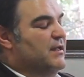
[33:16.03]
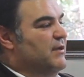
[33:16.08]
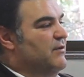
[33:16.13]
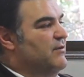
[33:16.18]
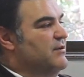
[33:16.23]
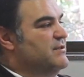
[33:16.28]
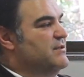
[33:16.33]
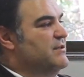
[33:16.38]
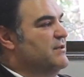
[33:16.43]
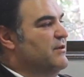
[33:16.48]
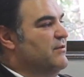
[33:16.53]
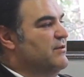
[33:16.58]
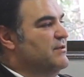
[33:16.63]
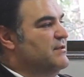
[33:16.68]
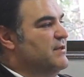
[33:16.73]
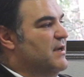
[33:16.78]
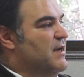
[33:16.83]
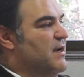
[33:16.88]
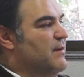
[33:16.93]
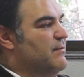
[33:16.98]
There is
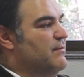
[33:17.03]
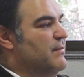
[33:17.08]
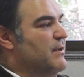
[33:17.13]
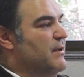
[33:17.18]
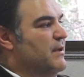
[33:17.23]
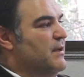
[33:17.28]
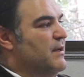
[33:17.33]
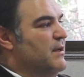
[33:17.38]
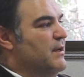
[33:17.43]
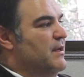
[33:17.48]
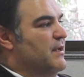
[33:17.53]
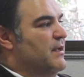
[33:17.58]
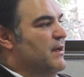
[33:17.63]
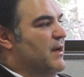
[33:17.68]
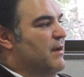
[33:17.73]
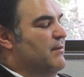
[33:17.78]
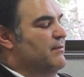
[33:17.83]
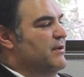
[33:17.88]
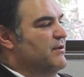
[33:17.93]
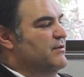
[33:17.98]

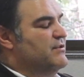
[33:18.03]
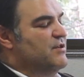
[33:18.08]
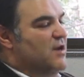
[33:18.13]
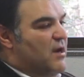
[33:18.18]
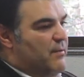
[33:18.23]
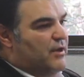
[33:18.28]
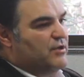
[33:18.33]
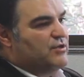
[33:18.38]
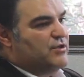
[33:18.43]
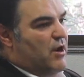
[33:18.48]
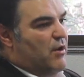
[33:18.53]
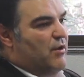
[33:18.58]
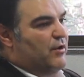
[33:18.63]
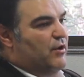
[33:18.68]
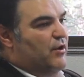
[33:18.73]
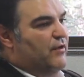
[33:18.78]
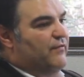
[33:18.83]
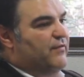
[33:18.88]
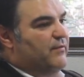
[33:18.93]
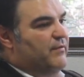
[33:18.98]
so much going
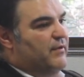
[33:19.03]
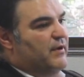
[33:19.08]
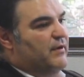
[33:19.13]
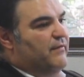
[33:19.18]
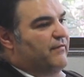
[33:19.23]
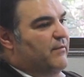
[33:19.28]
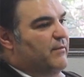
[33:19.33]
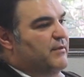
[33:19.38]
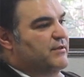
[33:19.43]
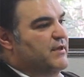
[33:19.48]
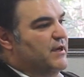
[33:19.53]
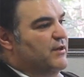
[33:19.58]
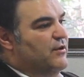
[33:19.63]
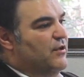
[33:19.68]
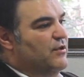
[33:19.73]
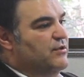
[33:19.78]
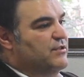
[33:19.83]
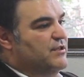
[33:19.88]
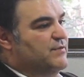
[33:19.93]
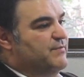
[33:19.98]
on from a
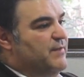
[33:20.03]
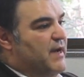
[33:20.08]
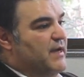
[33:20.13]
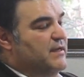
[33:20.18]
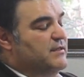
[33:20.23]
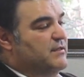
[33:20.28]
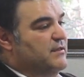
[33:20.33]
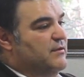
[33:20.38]
technology space.